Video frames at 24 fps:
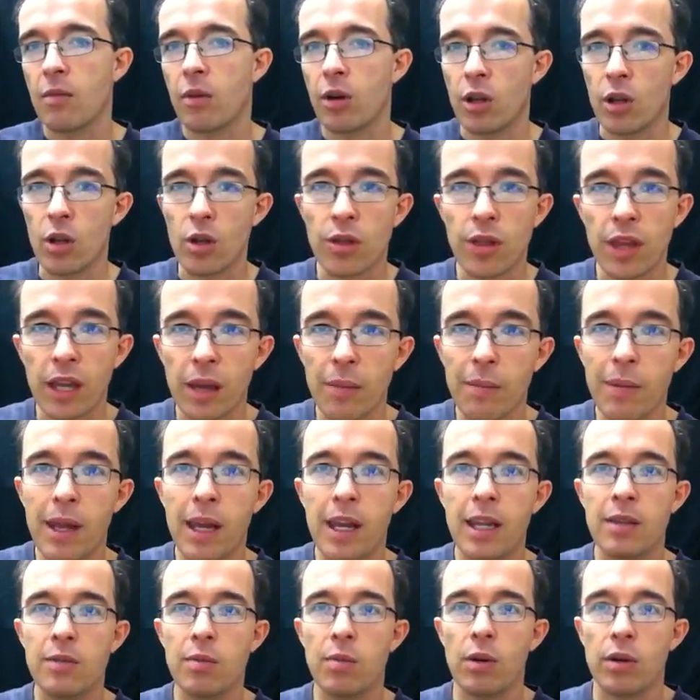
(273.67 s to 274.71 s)
What do you think it
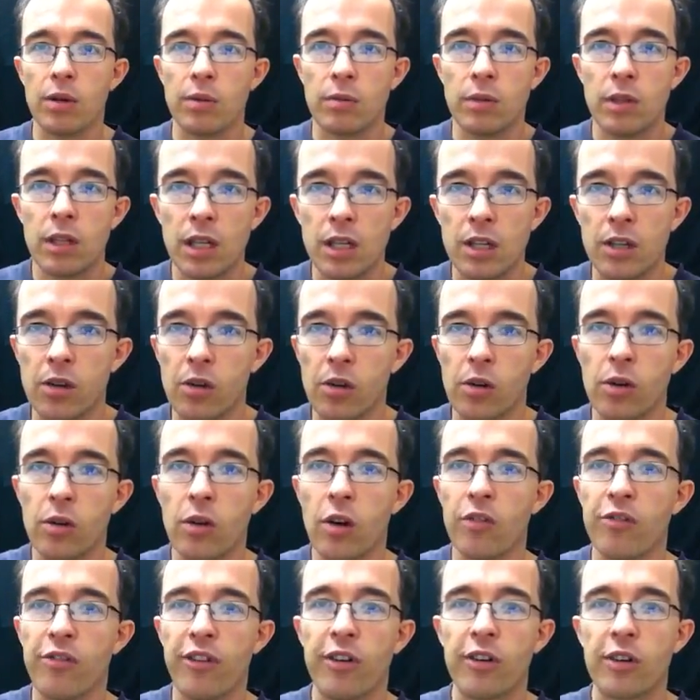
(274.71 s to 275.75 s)
means? What did your
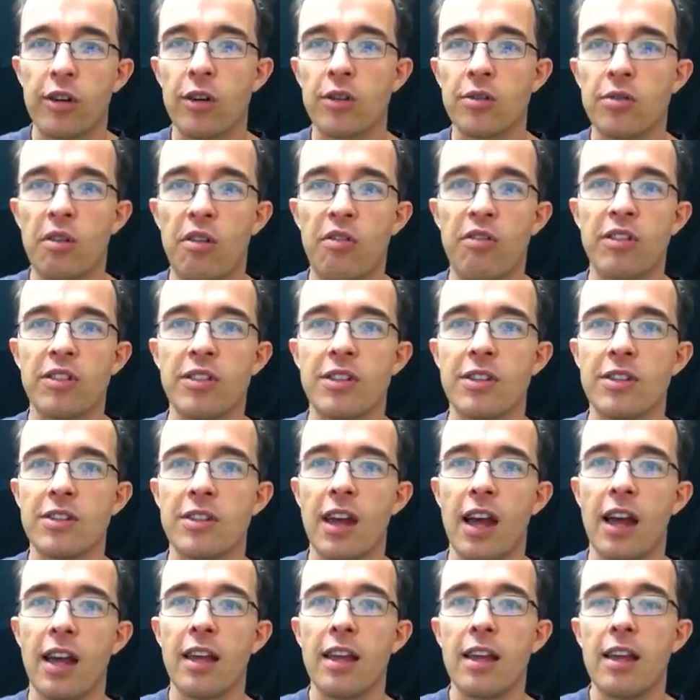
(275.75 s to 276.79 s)
cross-references
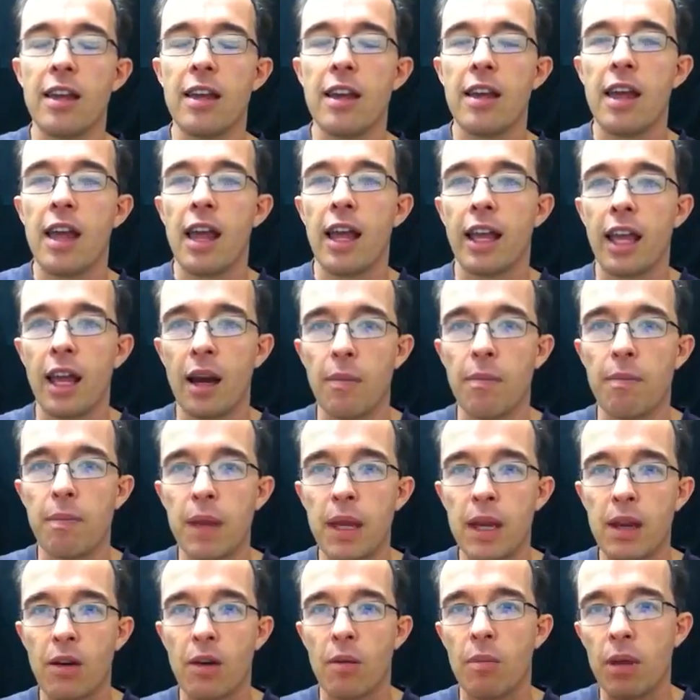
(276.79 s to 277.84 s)
say? Get a
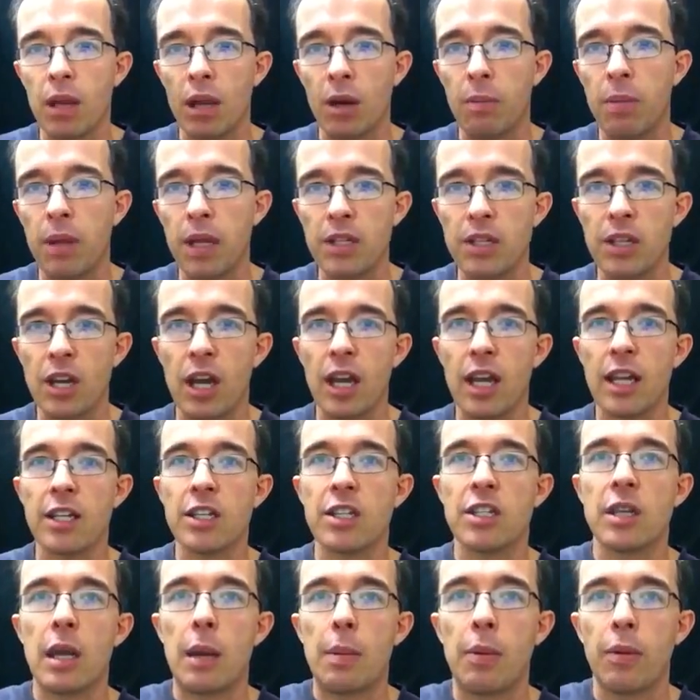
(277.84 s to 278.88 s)
bigger and bigger picture
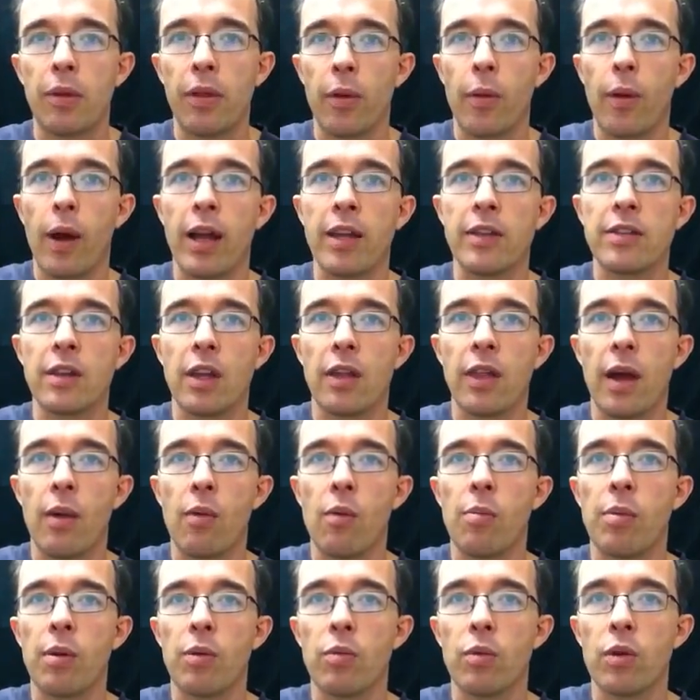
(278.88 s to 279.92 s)
each step of the way. So that
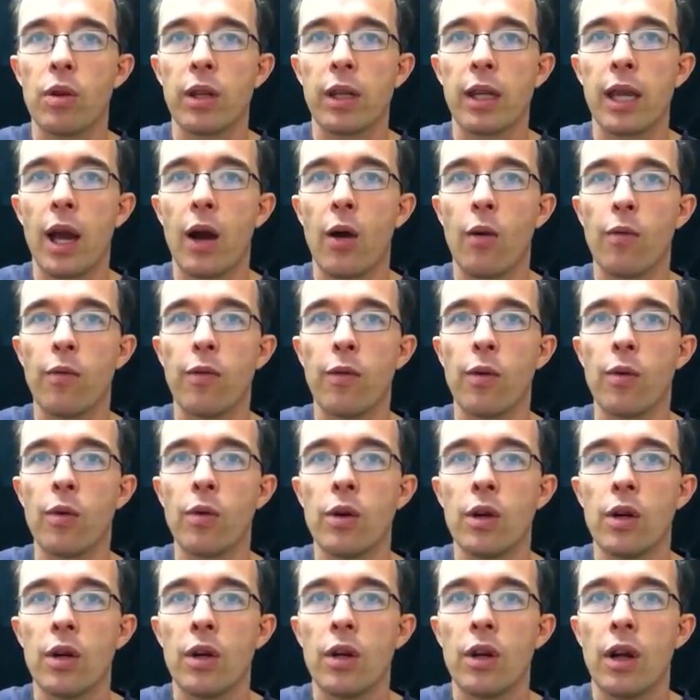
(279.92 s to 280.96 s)
will be really helpful
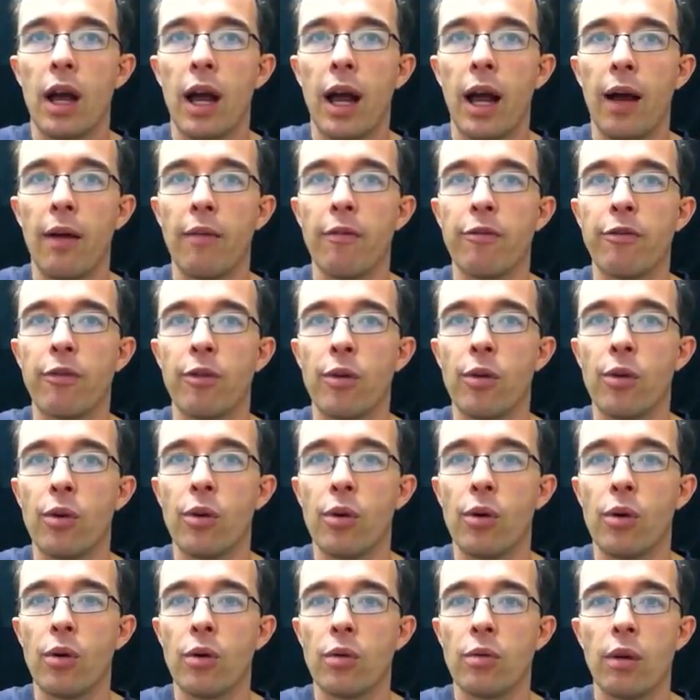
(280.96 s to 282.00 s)

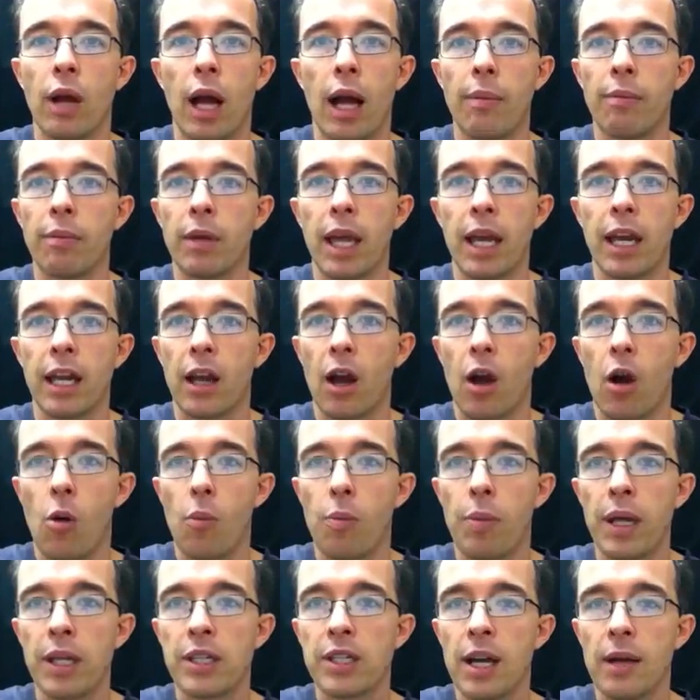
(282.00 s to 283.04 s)
for getting a whole
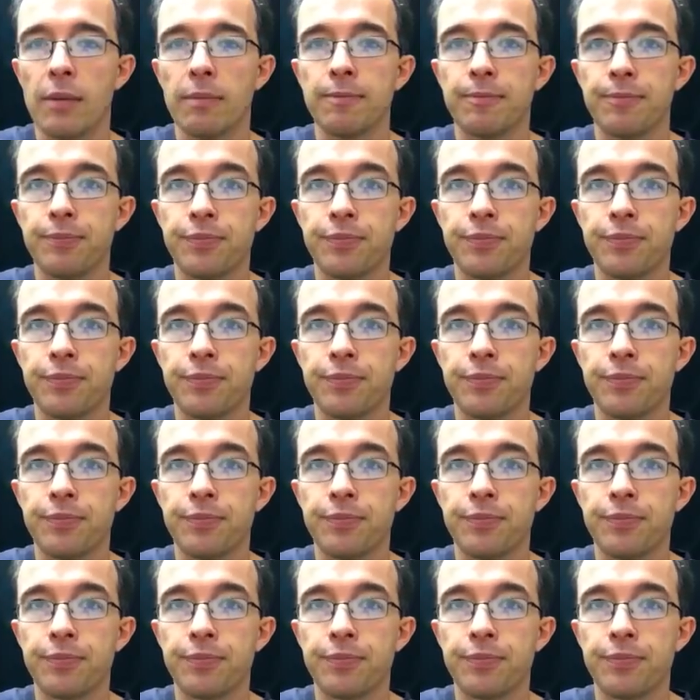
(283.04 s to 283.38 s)
picture.